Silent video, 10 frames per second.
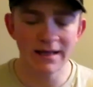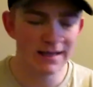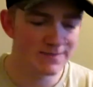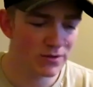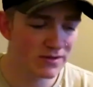
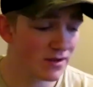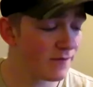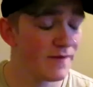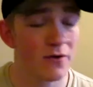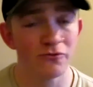is because I
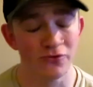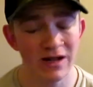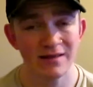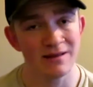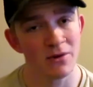felt
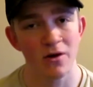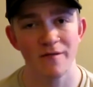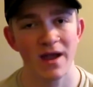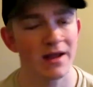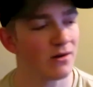really
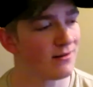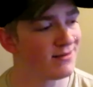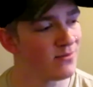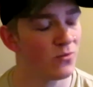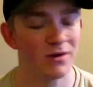demotivated. I
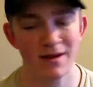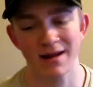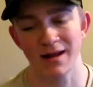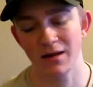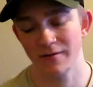didn't want to
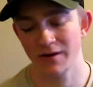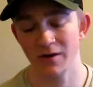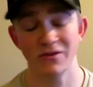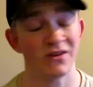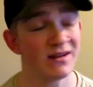make any other
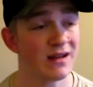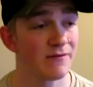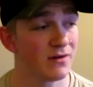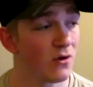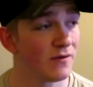videos. I didn't
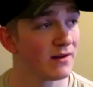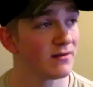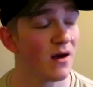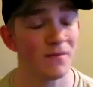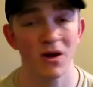have nothing
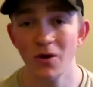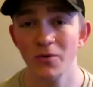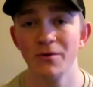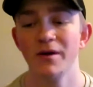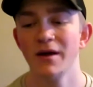to
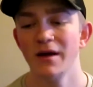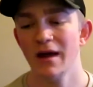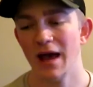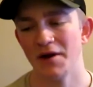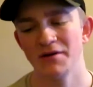upload.
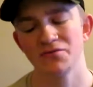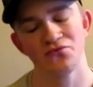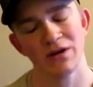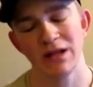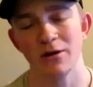And I just
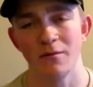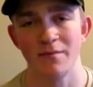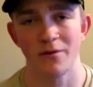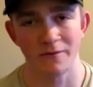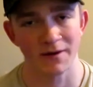really couldn't
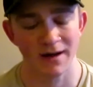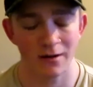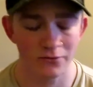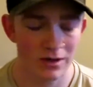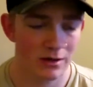be bothered, okay?
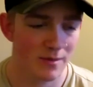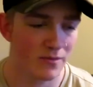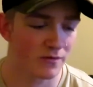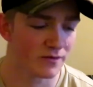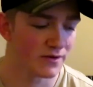I really couldn't be
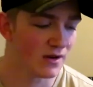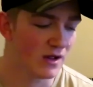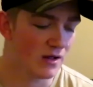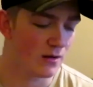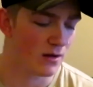bothered.
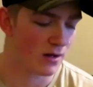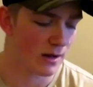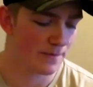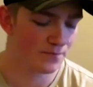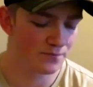
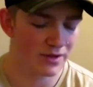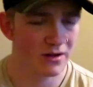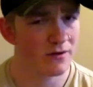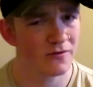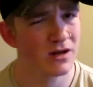Been
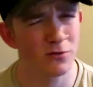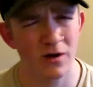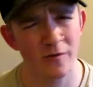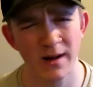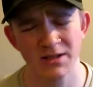going through a little
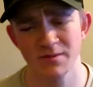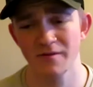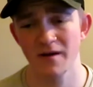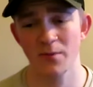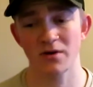rough patch, to be
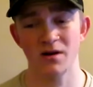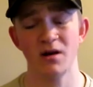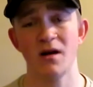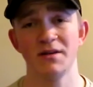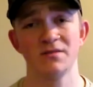fair, I'm not going to
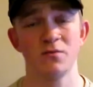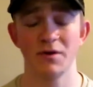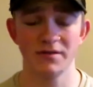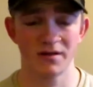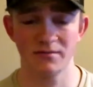lie. I just
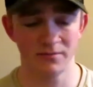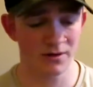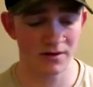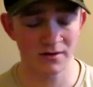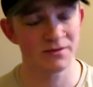wanted to,
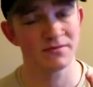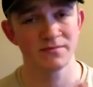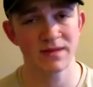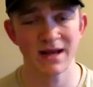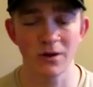you know, just
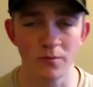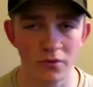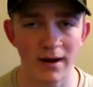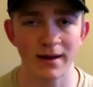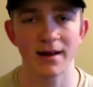take a little
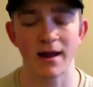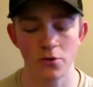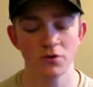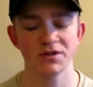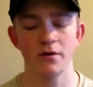break, okay? And
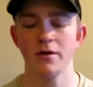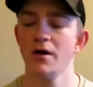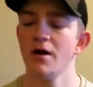also,